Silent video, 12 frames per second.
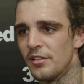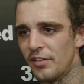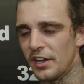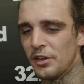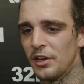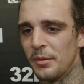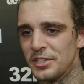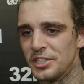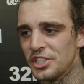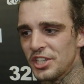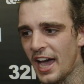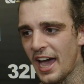Thank you. Let me
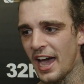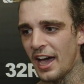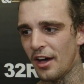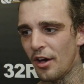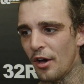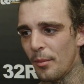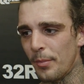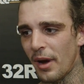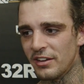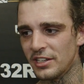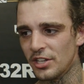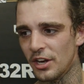just shout out
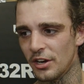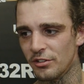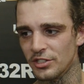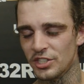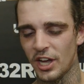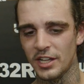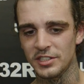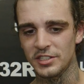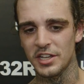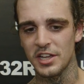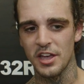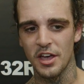Barry Turner and
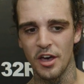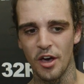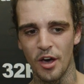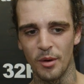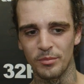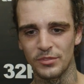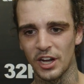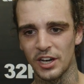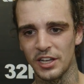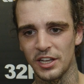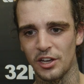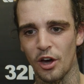Sons,
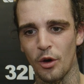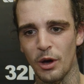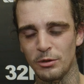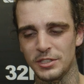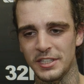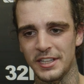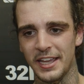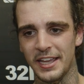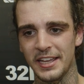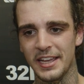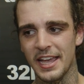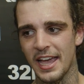Dudley & Co.
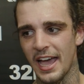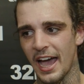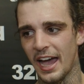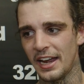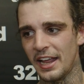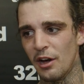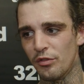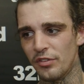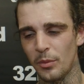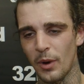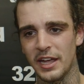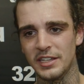Ltd, and Healthy
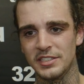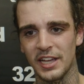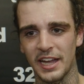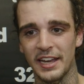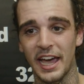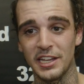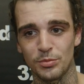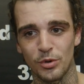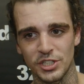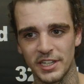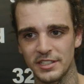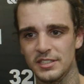Ways and Ace
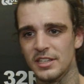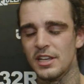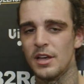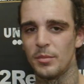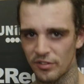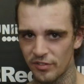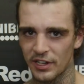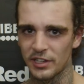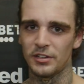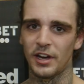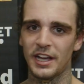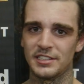Project. Big thank
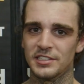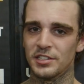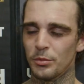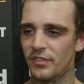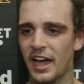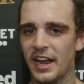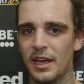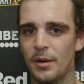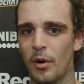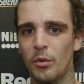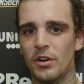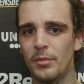you, guys. Listen, without
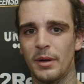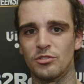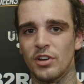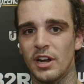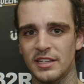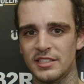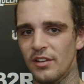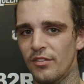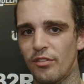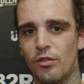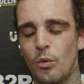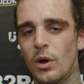them, I wouldn't have been training. Like I said, I
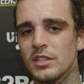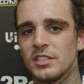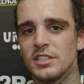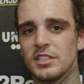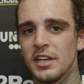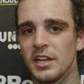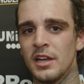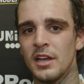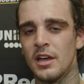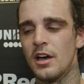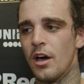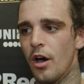fought once this year.
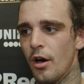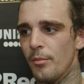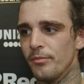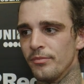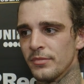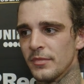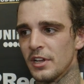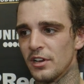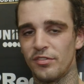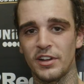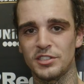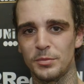The
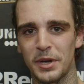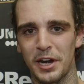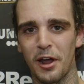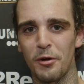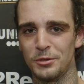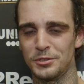funds have been low.